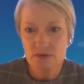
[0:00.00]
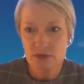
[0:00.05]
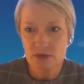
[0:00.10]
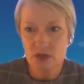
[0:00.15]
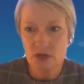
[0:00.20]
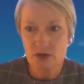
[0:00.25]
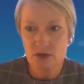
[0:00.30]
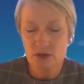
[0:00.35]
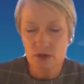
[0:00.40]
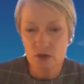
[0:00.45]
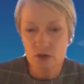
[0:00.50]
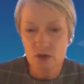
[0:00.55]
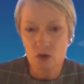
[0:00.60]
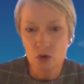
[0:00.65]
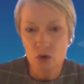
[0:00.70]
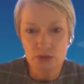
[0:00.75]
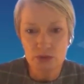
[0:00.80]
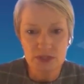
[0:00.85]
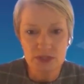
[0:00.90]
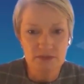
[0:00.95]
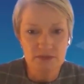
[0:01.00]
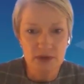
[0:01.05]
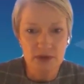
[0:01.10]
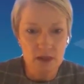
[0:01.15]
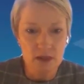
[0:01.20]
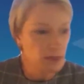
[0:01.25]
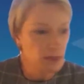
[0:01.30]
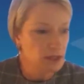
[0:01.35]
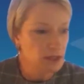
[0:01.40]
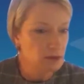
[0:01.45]
the corporate
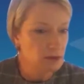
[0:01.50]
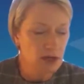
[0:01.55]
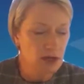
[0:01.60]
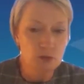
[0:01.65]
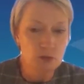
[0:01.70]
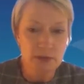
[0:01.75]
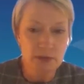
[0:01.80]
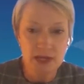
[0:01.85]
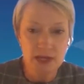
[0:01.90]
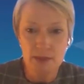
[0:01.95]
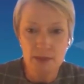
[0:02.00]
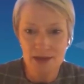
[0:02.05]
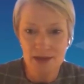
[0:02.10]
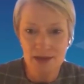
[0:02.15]
development, it'll be about